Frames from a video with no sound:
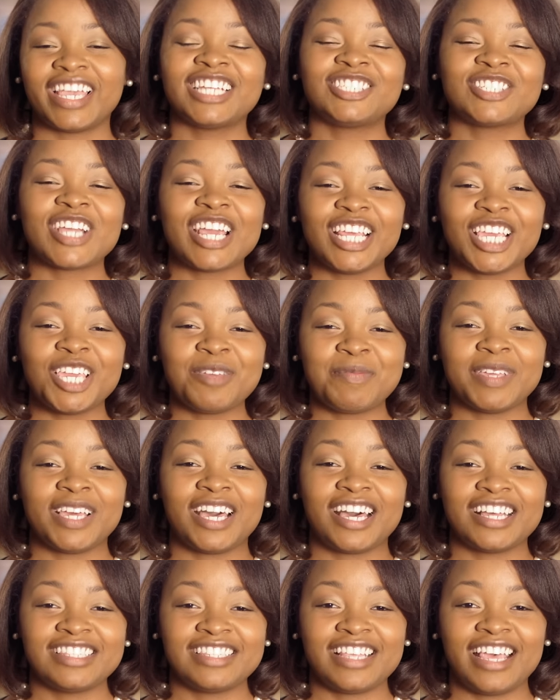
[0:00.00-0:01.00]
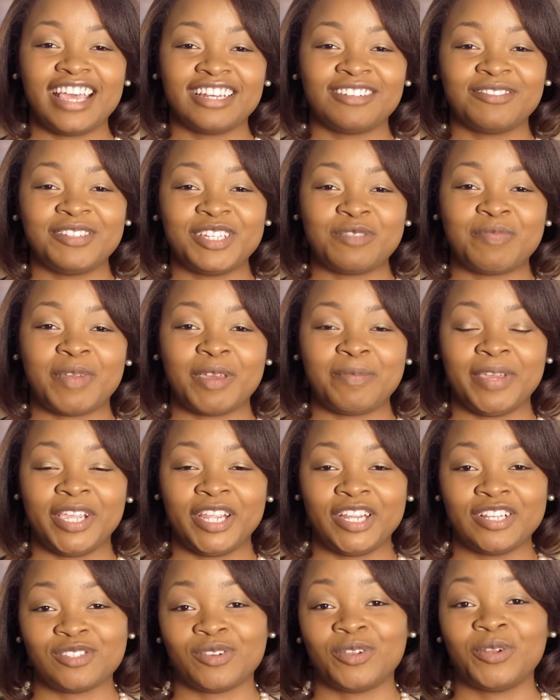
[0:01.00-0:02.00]
I try to keep in contact with my
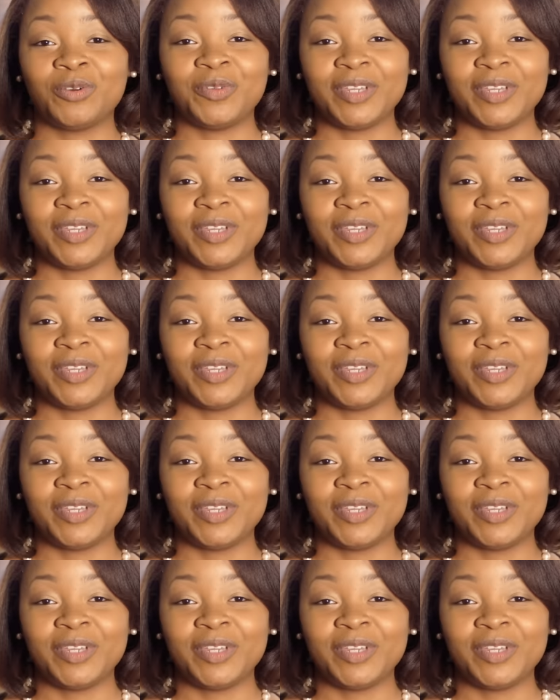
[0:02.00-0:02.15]
parents on